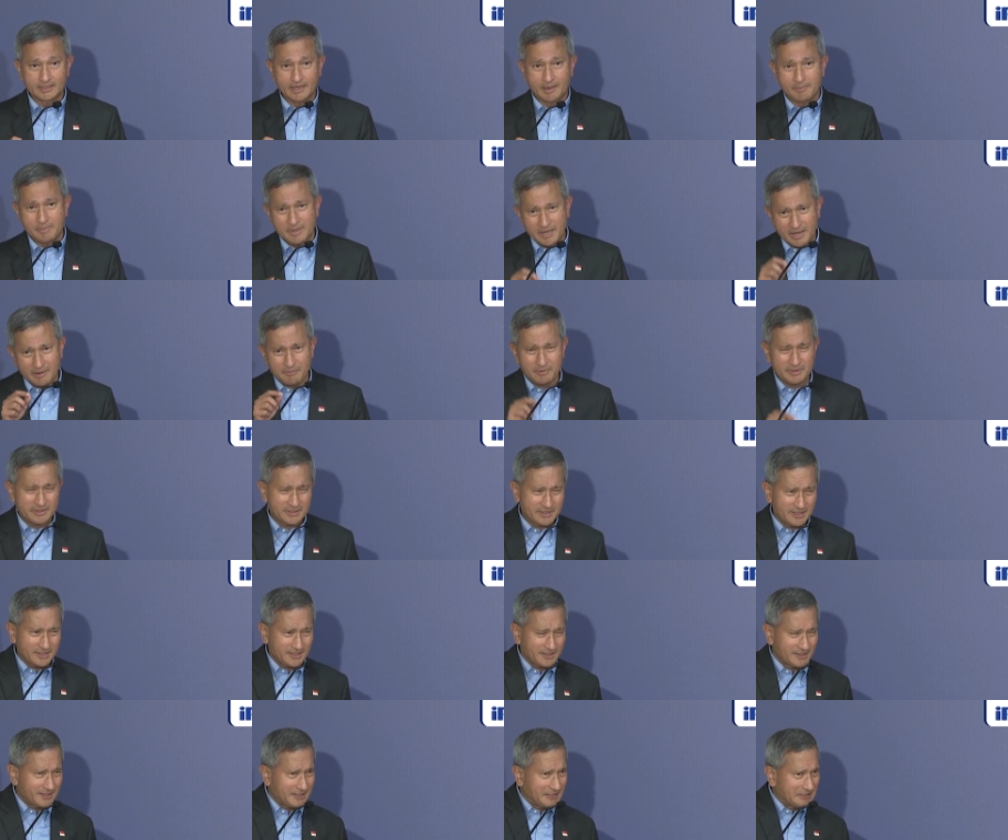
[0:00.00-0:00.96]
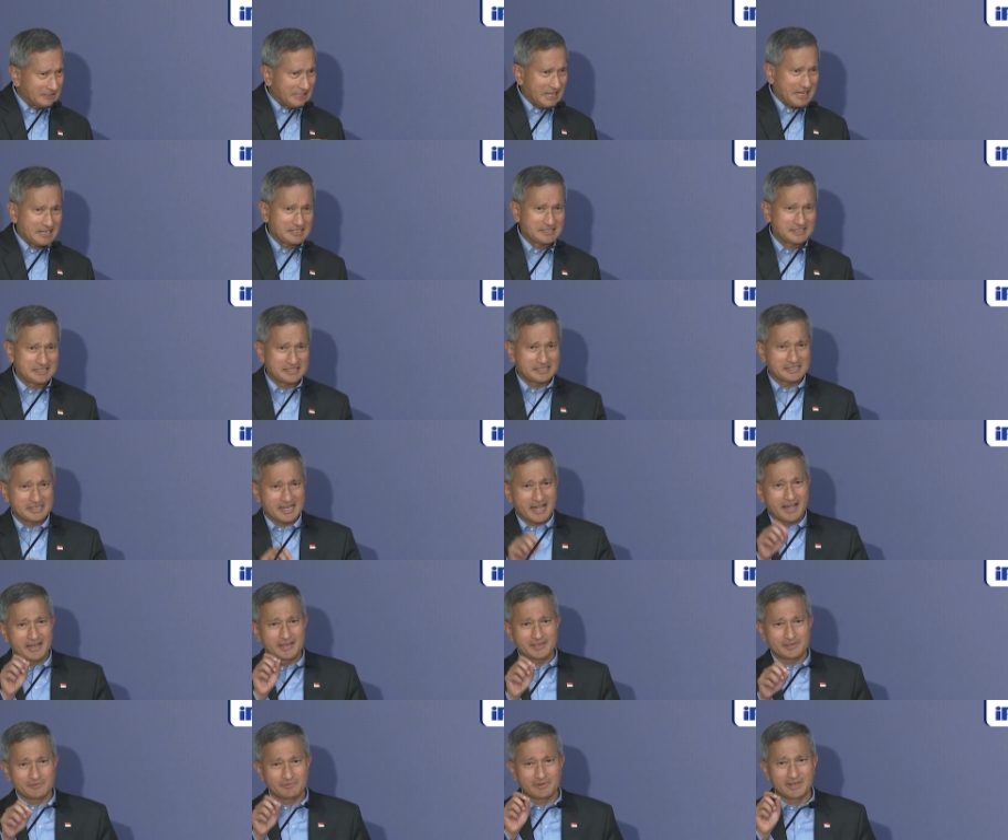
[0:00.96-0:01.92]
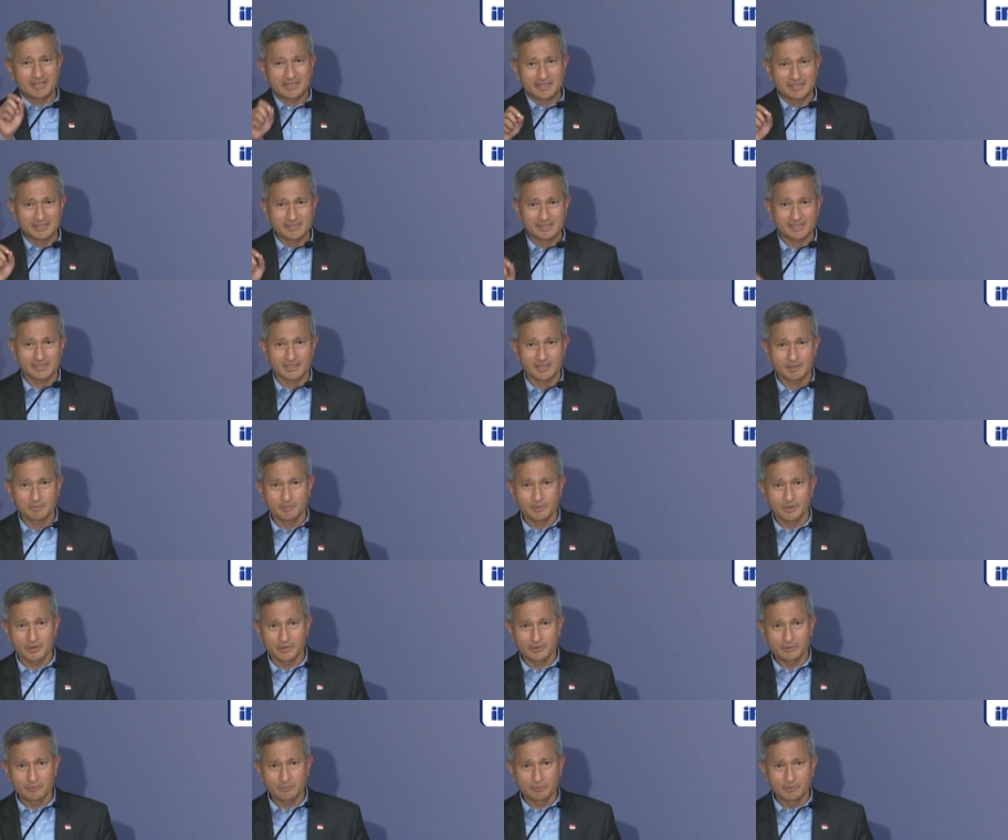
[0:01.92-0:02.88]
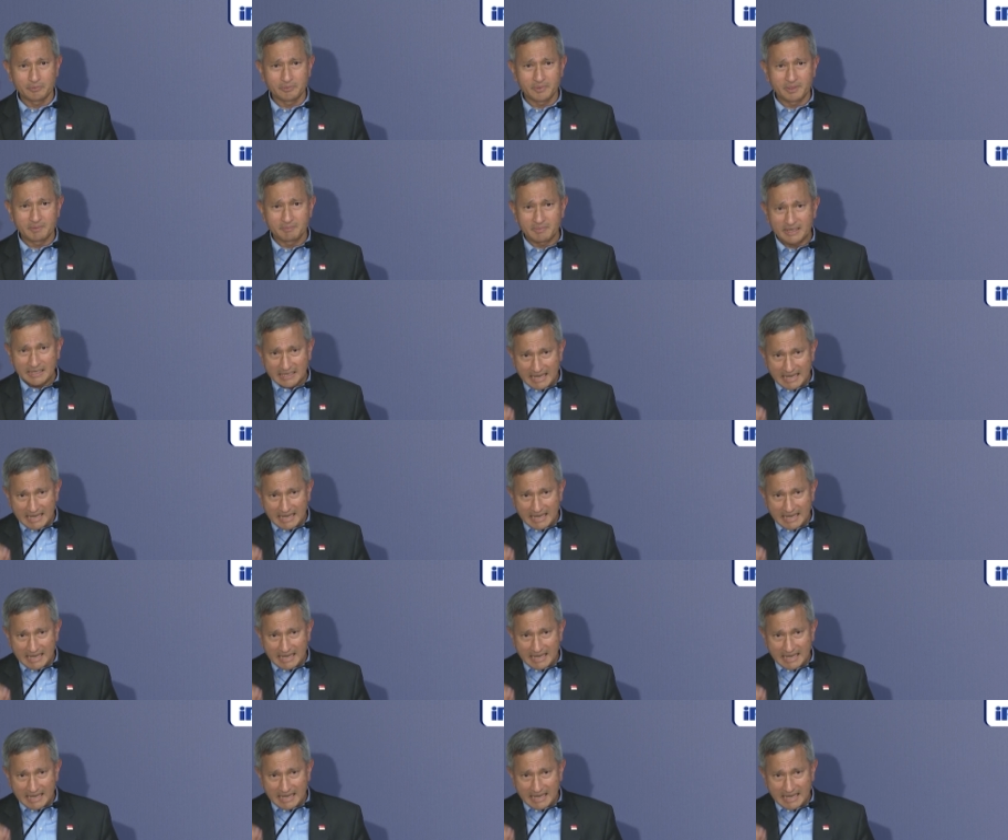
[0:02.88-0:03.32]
I mean, the text is highest ranking Singaporean woman,